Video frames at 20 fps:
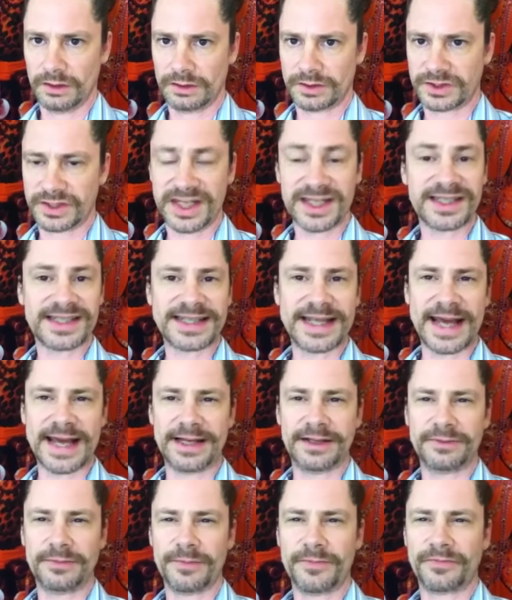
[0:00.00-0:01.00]
since
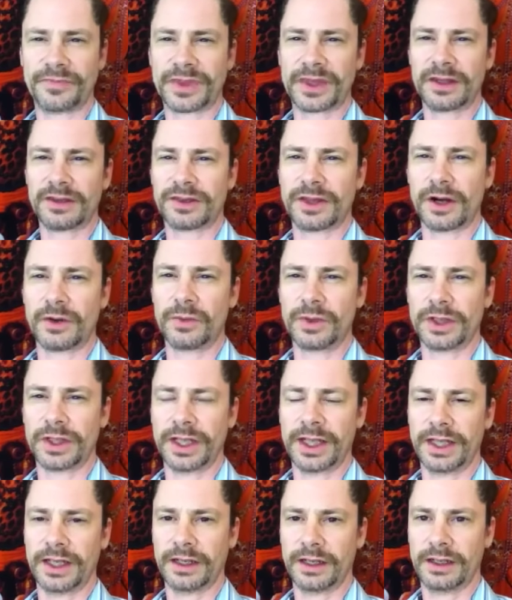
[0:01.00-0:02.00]
then, there
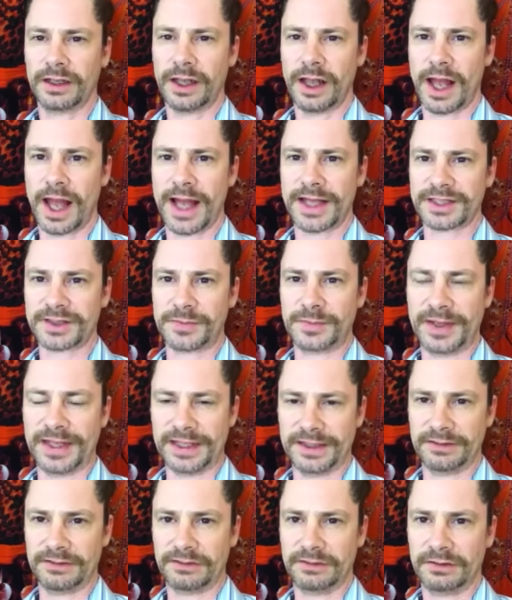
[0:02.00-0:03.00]
really has
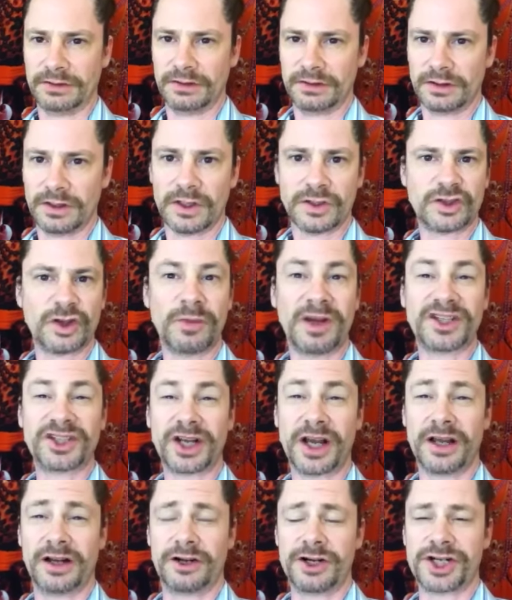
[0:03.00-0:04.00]
been so much
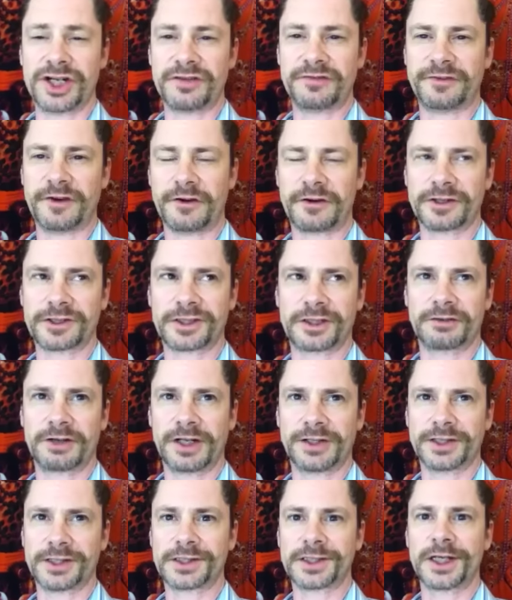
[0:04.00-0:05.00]
energy focused
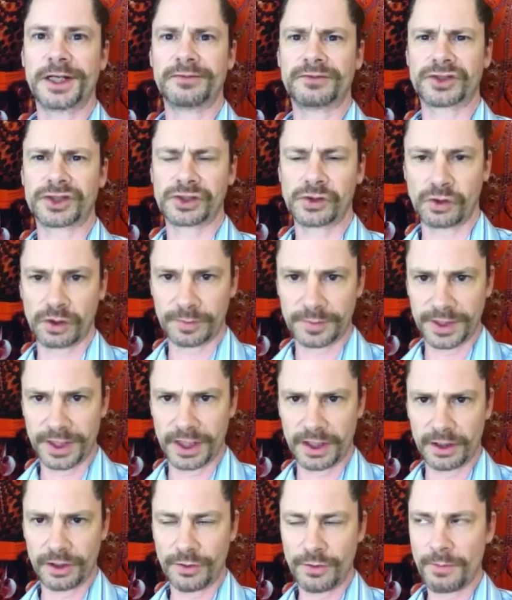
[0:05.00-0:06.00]
around the sign of
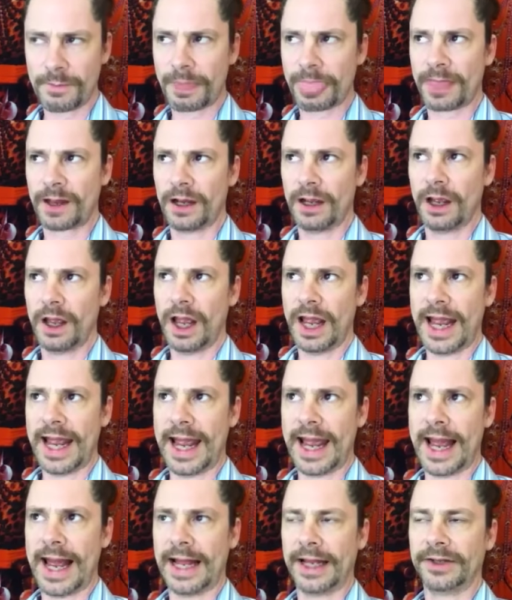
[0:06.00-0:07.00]
Scorpio
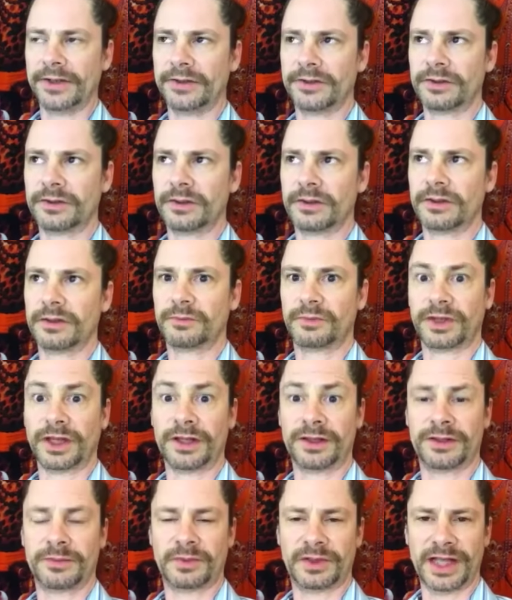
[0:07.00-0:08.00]
and
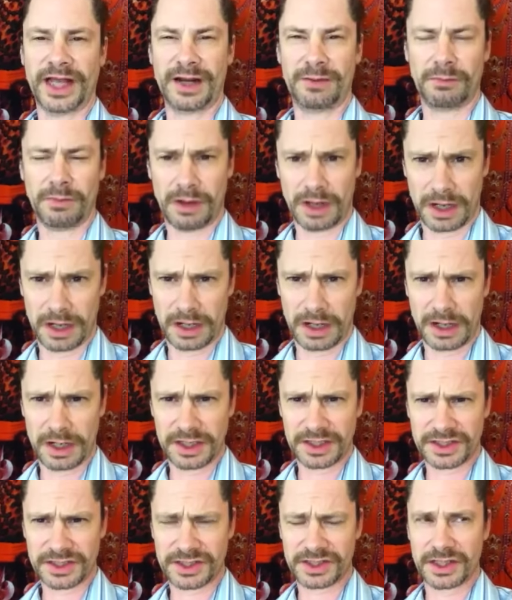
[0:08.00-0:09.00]
the planet
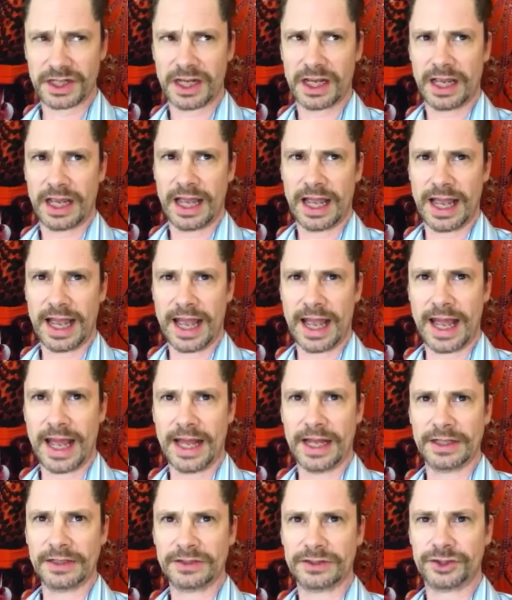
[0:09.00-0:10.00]
Mars
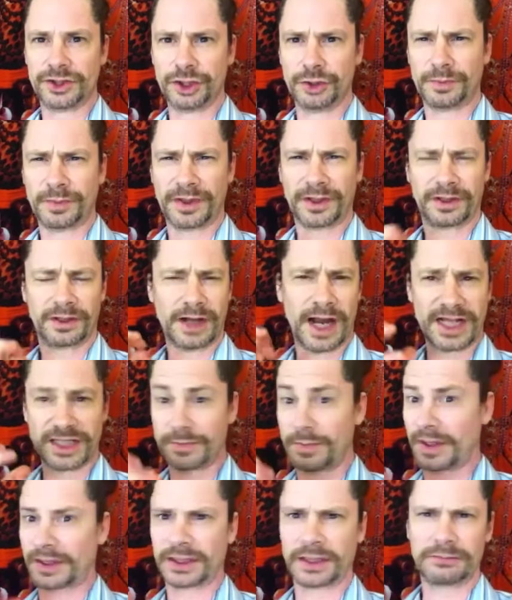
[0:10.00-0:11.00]
and Jupiter
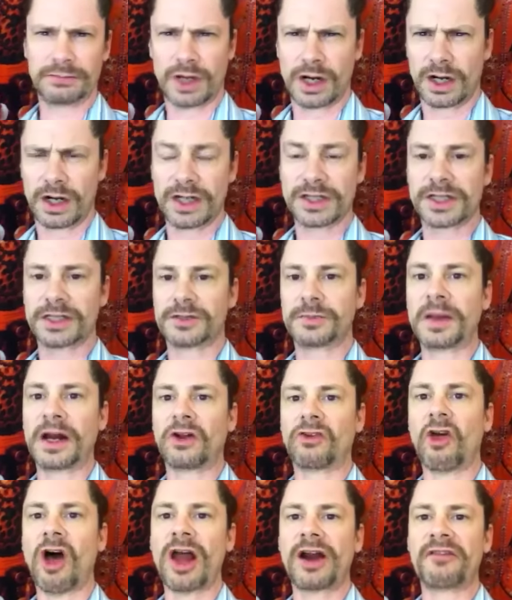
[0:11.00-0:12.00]
aspecting Mars. It's been a
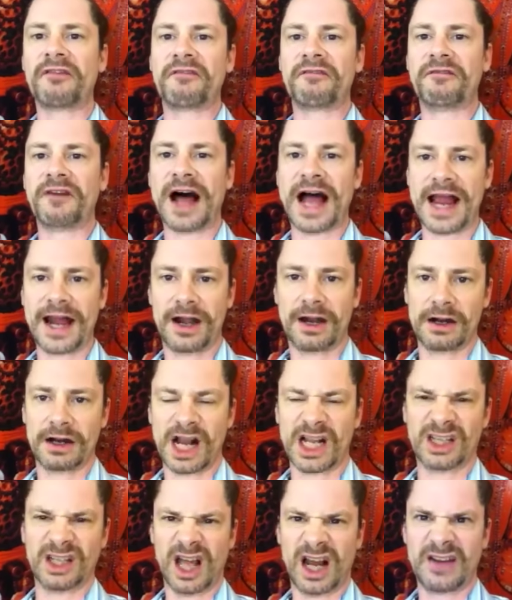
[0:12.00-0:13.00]
lot of fire,
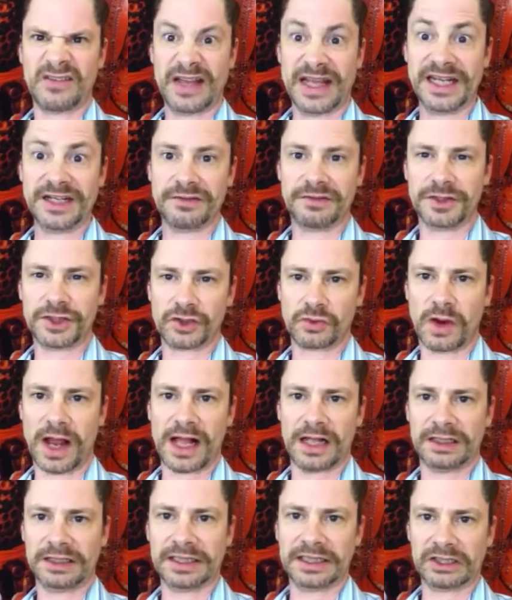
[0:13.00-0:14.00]
a lot of
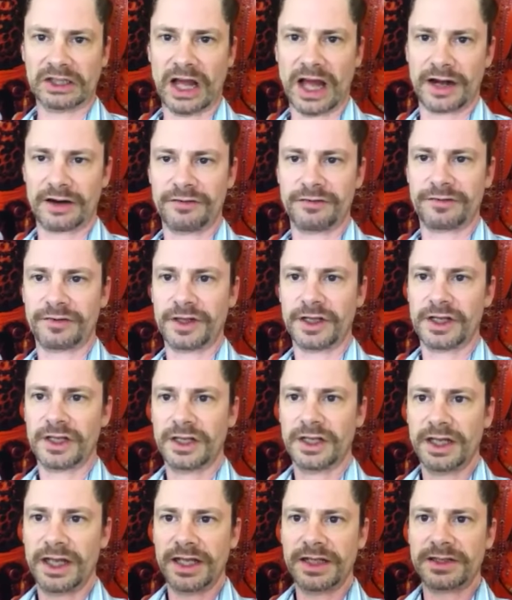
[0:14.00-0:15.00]
individuality, a lot of
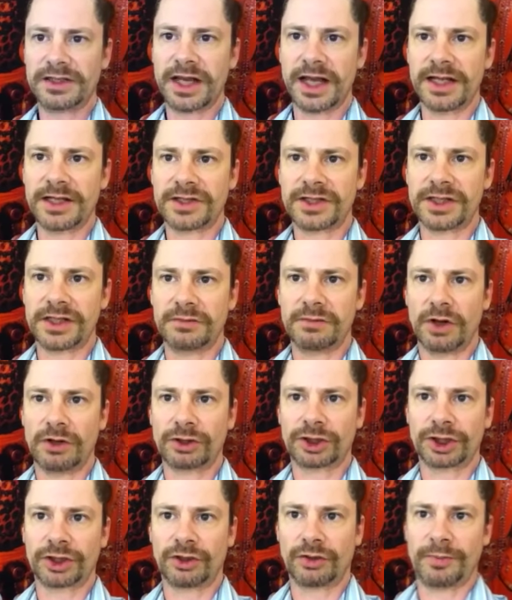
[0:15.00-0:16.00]
intense
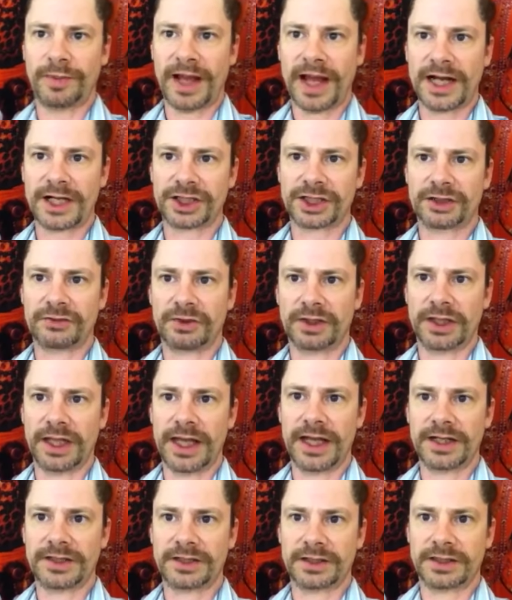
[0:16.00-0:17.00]
emotional passion
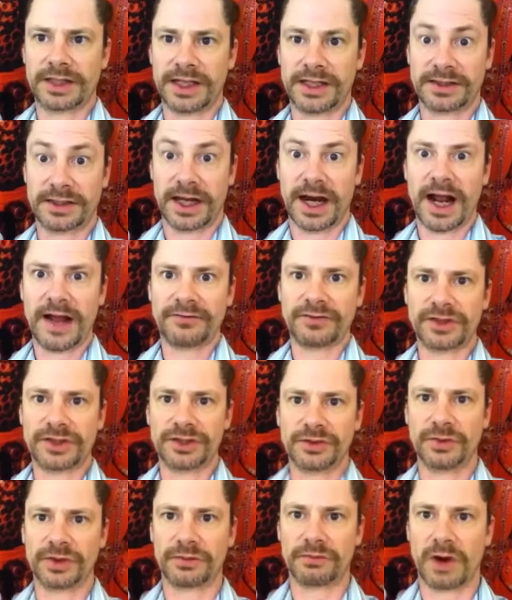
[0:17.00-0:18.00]
related to things that have to
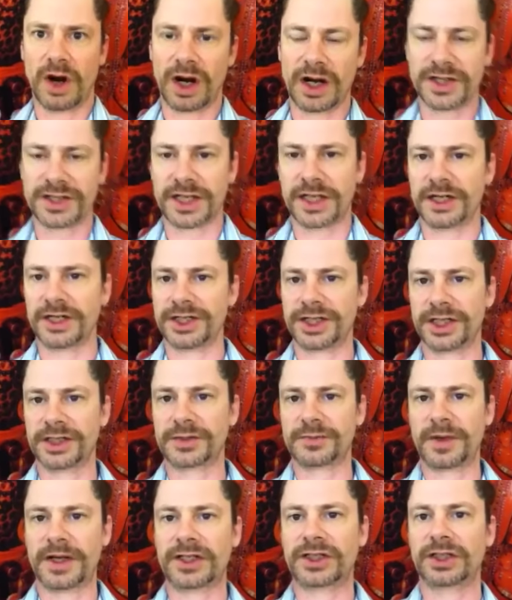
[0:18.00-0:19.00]
do with Mars energy,
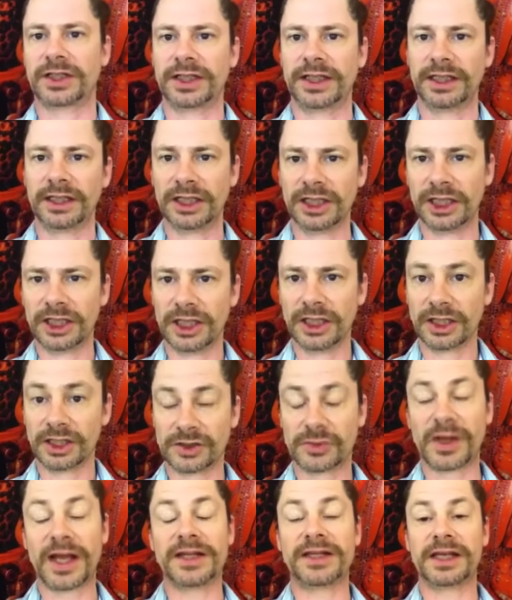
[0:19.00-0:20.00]
especially
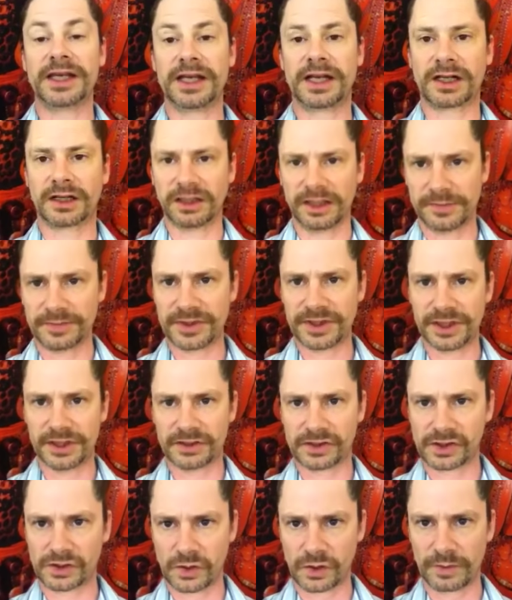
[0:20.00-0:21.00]
because we had the eclipse
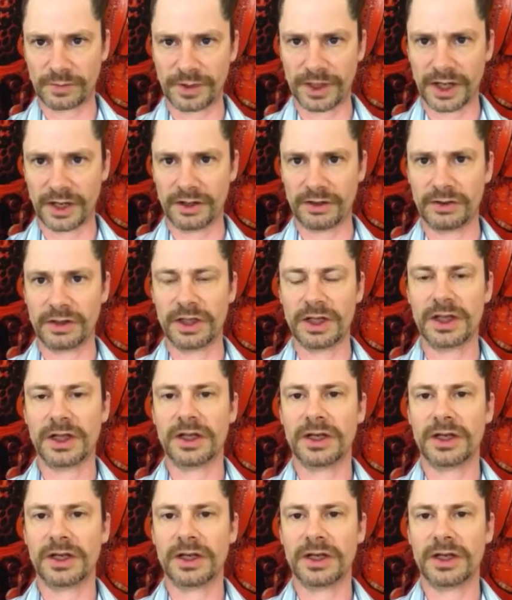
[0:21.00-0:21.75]
in Scorpio.